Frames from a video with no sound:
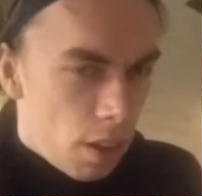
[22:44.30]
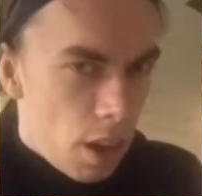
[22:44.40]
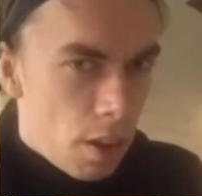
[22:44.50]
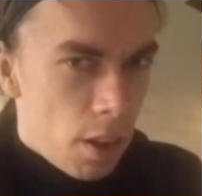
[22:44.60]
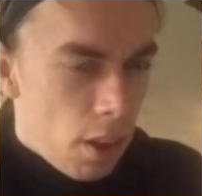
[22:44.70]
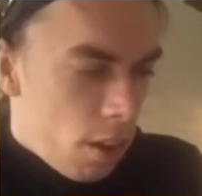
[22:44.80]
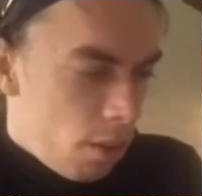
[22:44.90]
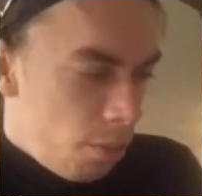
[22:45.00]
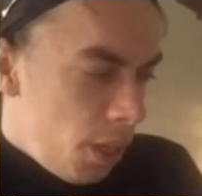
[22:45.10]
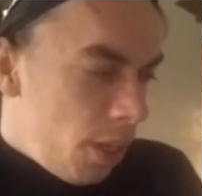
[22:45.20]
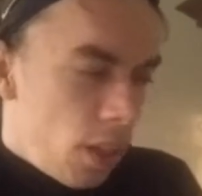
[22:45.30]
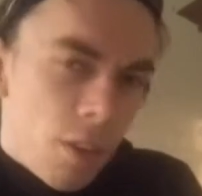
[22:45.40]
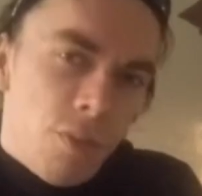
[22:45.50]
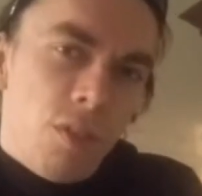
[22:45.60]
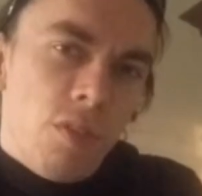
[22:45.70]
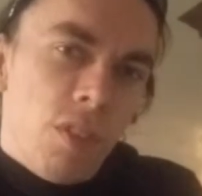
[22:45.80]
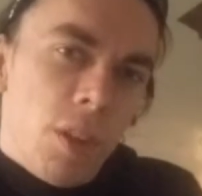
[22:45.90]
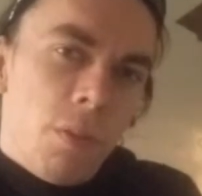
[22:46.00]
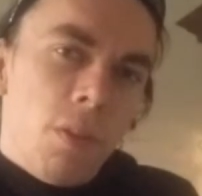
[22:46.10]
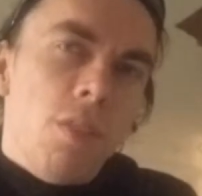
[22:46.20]
I mean, if
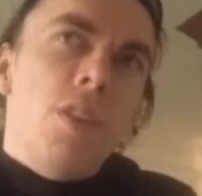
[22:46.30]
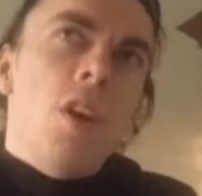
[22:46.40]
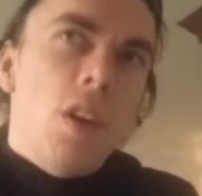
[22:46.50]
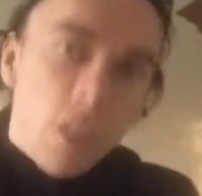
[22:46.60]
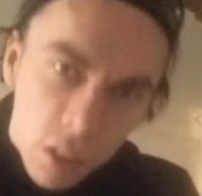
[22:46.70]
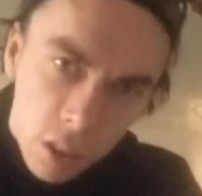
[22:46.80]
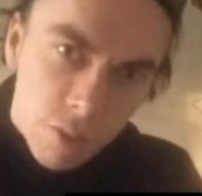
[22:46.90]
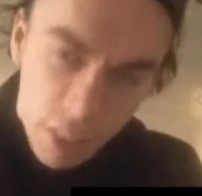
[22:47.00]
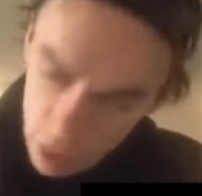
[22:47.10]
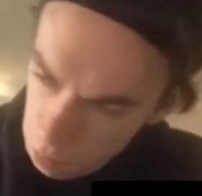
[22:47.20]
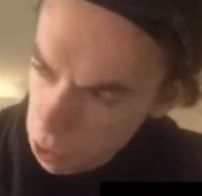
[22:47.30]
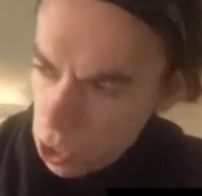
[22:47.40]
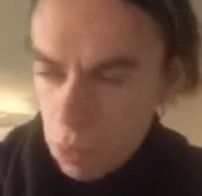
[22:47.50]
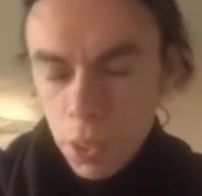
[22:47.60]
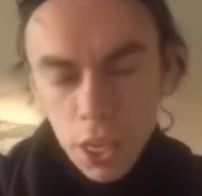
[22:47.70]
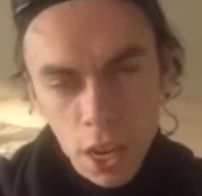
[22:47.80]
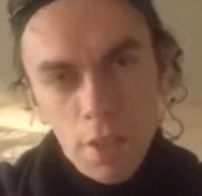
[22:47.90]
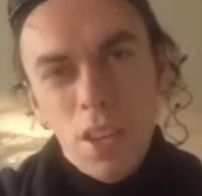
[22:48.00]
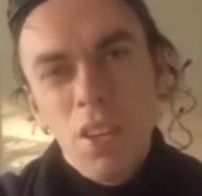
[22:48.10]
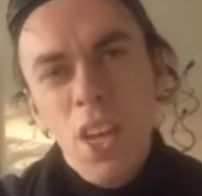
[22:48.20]
you are the victim in some
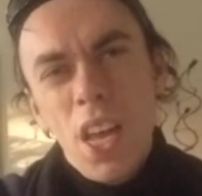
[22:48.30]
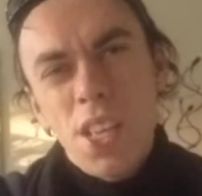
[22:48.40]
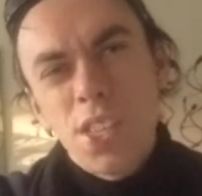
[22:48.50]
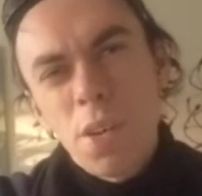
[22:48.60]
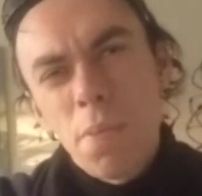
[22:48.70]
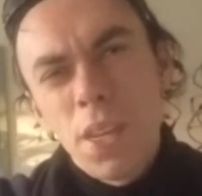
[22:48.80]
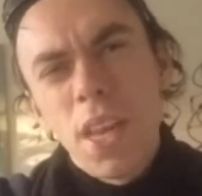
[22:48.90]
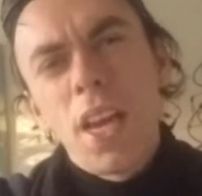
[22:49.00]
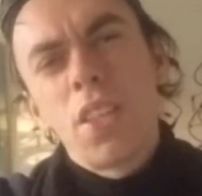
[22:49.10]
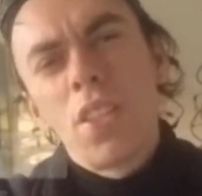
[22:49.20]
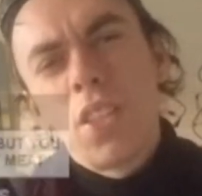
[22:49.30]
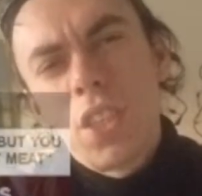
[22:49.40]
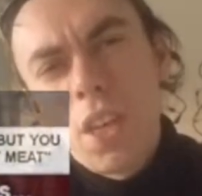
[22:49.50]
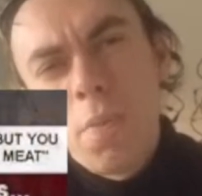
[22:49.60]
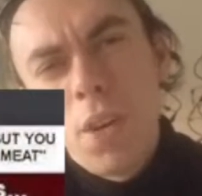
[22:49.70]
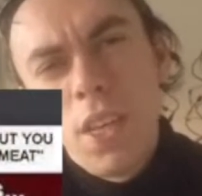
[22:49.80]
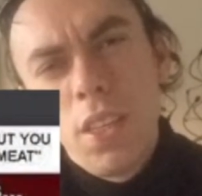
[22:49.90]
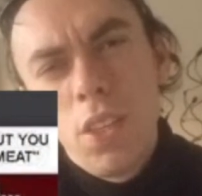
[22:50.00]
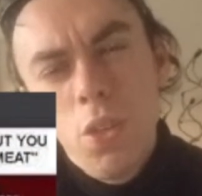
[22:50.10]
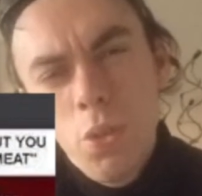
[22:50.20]
scenario and somebody acts the same way
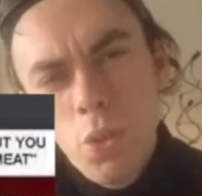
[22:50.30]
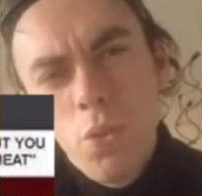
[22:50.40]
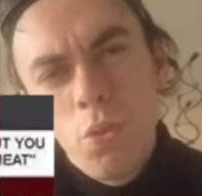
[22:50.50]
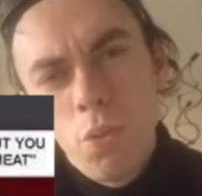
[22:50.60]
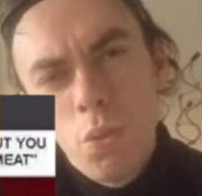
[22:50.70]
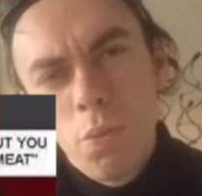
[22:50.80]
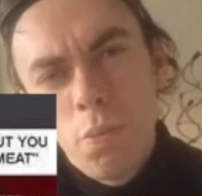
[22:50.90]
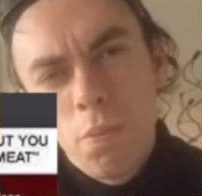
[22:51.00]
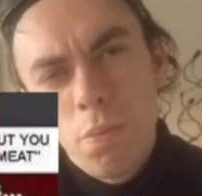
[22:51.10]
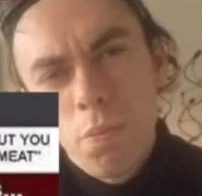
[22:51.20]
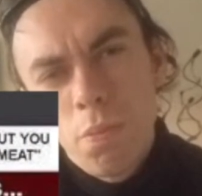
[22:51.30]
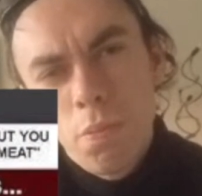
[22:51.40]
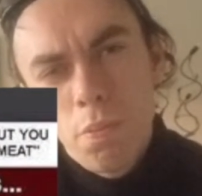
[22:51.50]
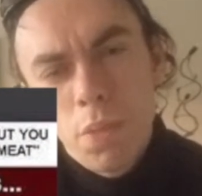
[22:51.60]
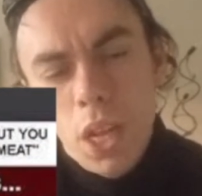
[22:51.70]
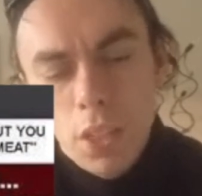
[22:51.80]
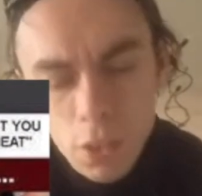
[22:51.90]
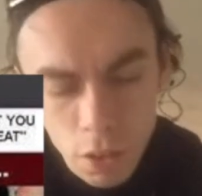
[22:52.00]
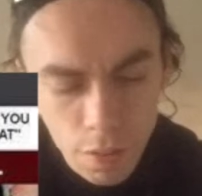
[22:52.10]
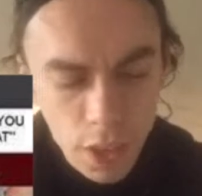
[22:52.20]
you do
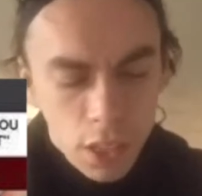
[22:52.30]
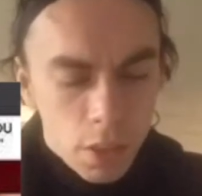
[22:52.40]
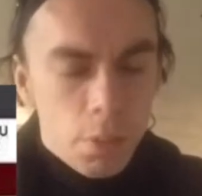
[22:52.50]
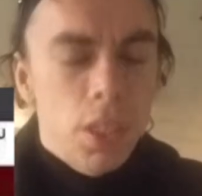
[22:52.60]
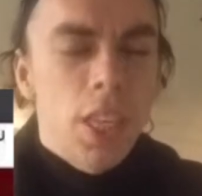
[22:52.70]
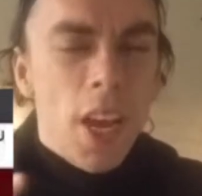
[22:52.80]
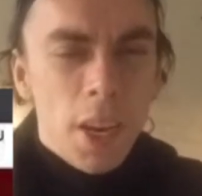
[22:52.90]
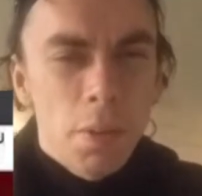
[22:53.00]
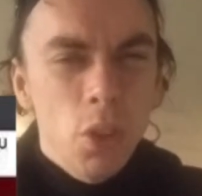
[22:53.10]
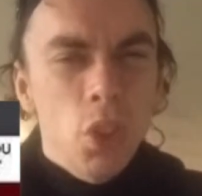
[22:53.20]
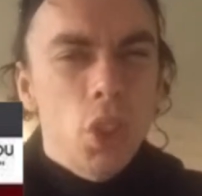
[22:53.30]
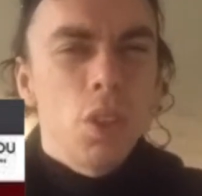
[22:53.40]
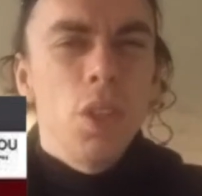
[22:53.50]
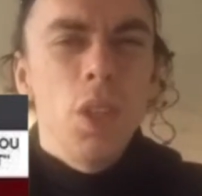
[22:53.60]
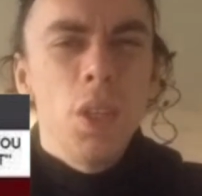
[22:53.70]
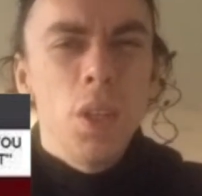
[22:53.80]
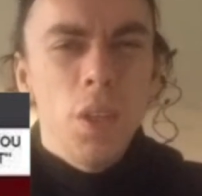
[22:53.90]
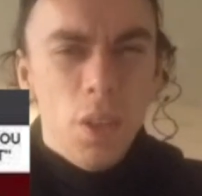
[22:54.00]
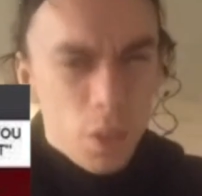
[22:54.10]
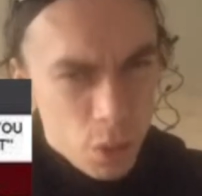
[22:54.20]
to the victims, the animals,
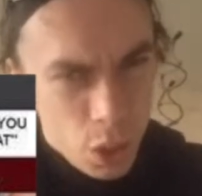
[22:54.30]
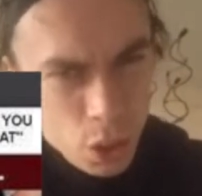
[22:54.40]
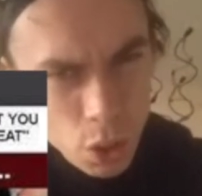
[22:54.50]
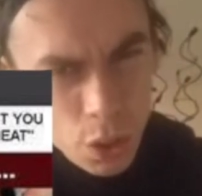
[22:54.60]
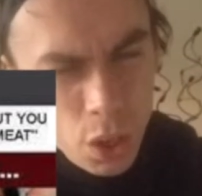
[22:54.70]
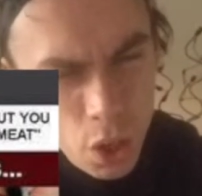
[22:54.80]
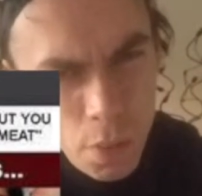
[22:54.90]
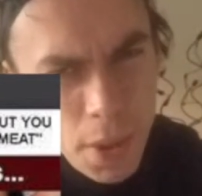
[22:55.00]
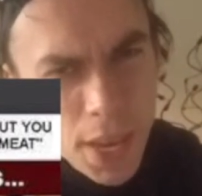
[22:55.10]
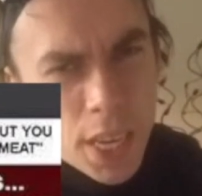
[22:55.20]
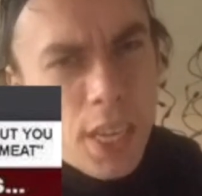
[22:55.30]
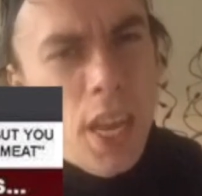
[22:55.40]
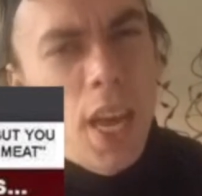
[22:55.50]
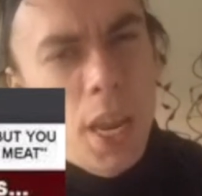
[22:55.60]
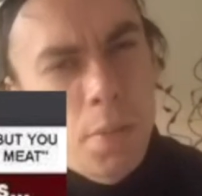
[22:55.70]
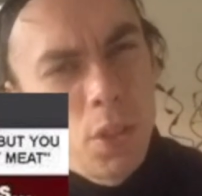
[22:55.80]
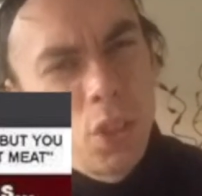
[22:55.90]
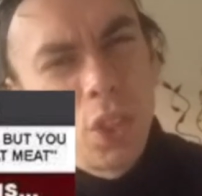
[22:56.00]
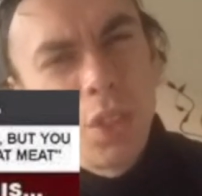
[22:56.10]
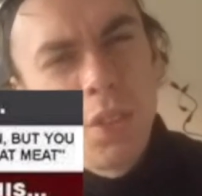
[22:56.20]
the non-human
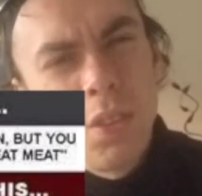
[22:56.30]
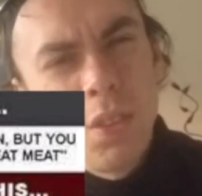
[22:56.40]
animals,